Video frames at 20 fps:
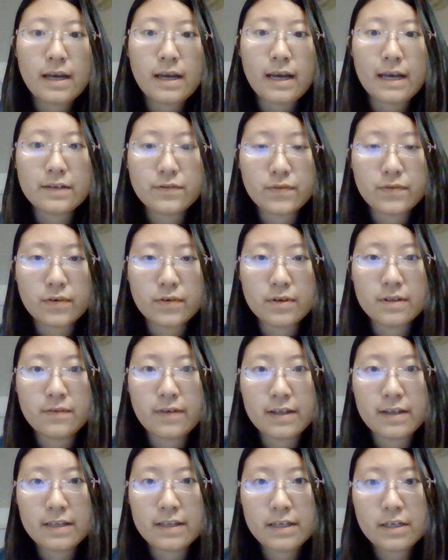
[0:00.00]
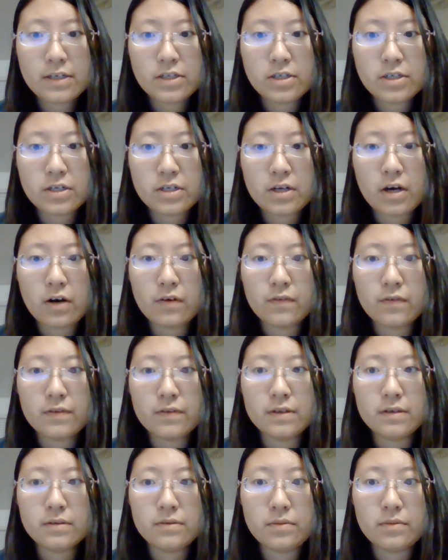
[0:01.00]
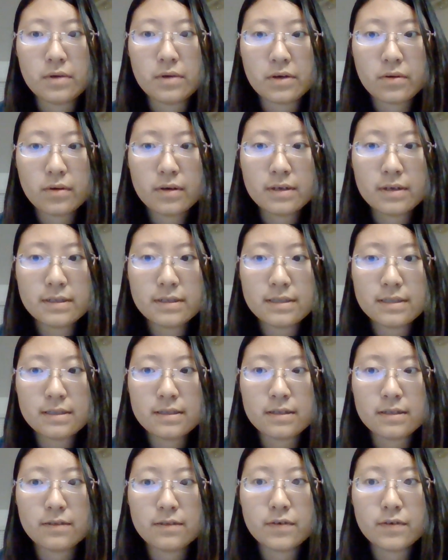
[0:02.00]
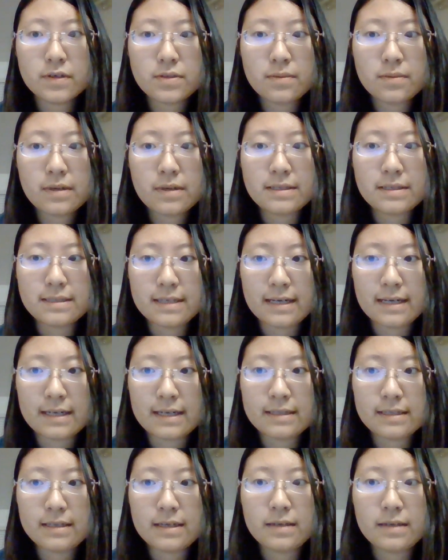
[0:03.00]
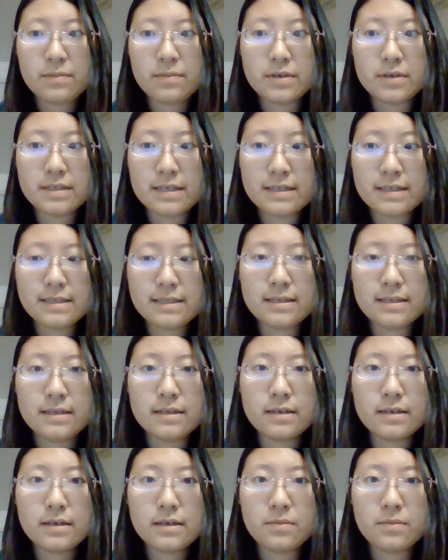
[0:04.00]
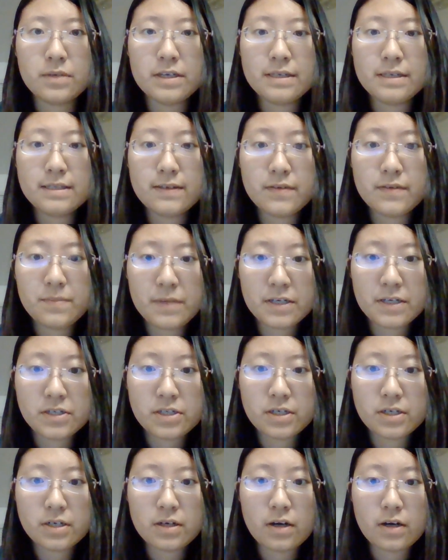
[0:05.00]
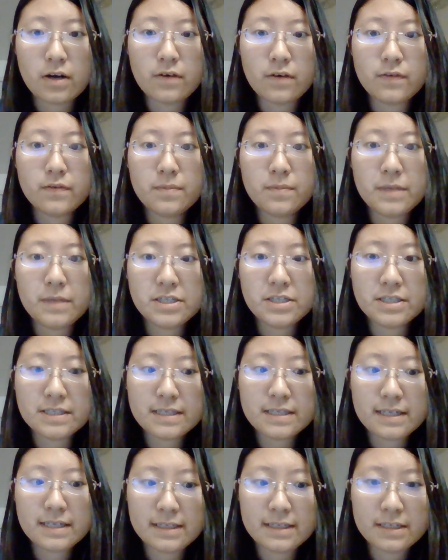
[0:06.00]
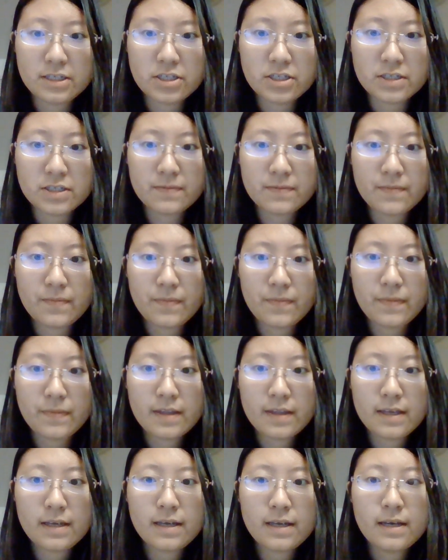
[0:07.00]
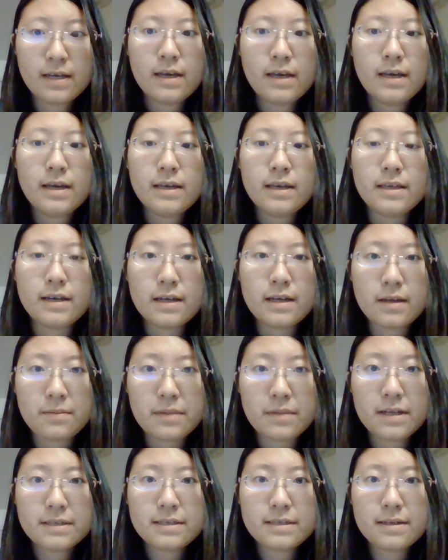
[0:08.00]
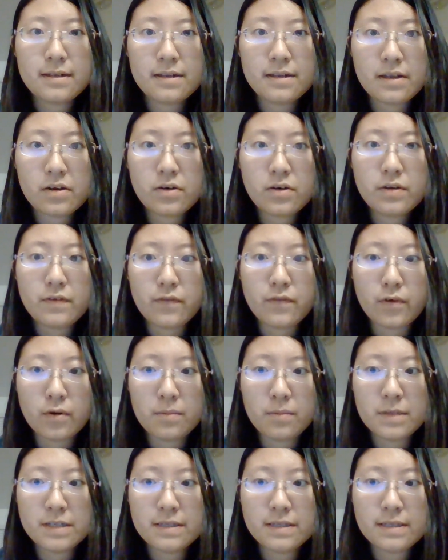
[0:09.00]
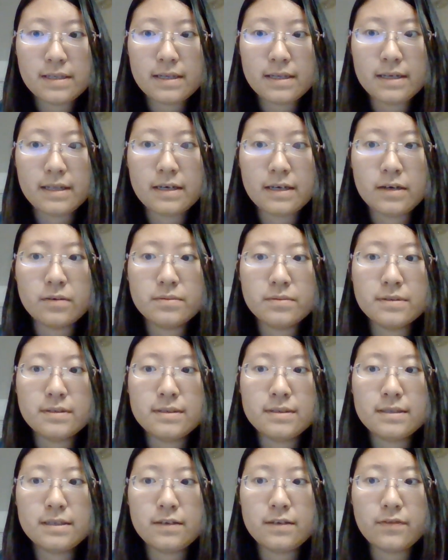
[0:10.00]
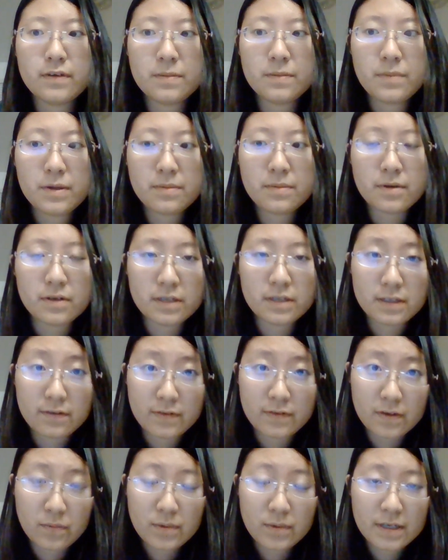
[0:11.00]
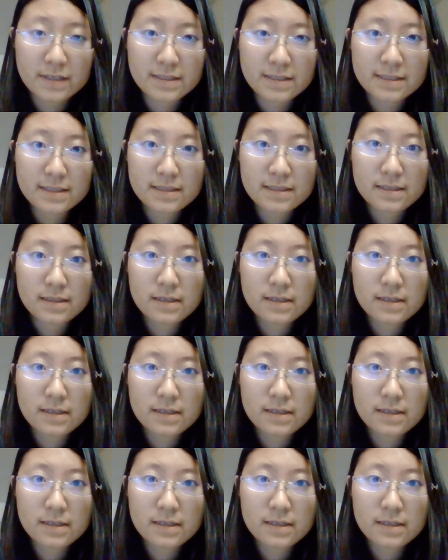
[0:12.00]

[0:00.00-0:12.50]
As for the advantage of the records, the first one is that it presents a comprehensive picture of patient's condition. In complex clinical environment, it helps different people in different ways.